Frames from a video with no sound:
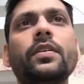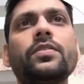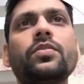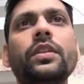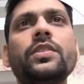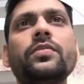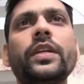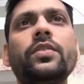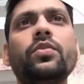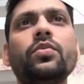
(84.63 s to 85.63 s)
So in this we
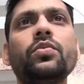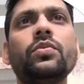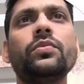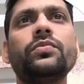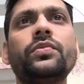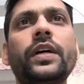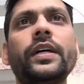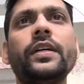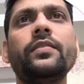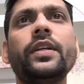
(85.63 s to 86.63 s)
need to
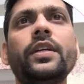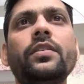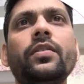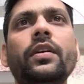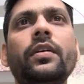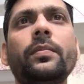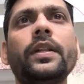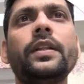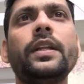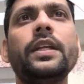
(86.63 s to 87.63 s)
evaluate
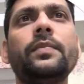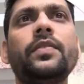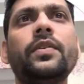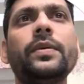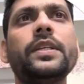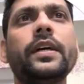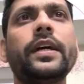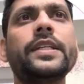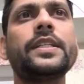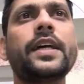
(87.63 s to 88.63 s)
monthly performance
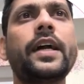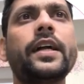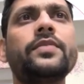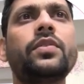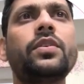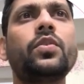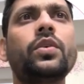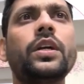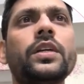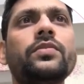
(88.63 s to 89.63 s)
against target for
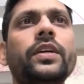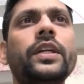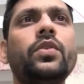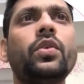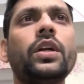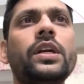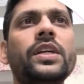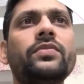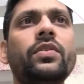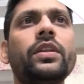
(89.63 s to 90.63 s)
total trips. We need total
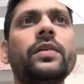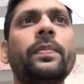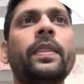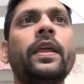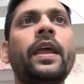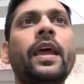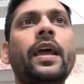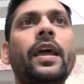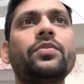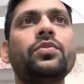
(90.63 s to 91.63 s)
trips for the
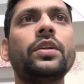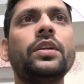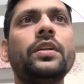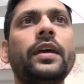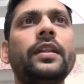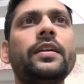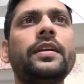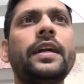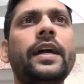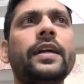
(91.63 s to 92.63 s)
actual and the
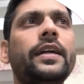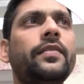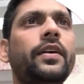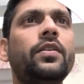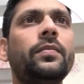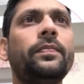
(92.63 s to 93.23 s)
target value.